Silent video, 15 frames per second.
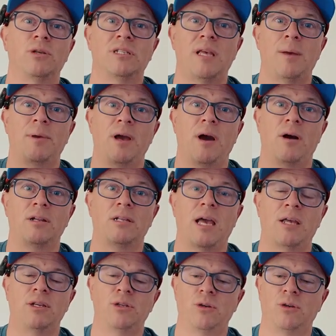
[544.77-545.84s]
semi-hard
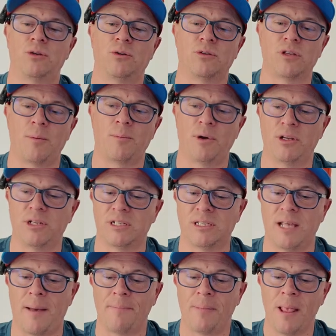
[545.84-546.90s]
case, you could also purchase
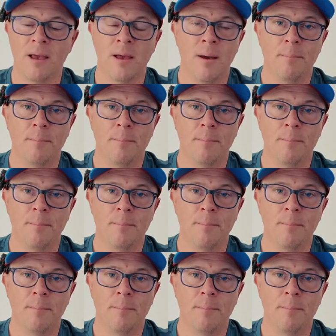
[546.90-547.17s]
that.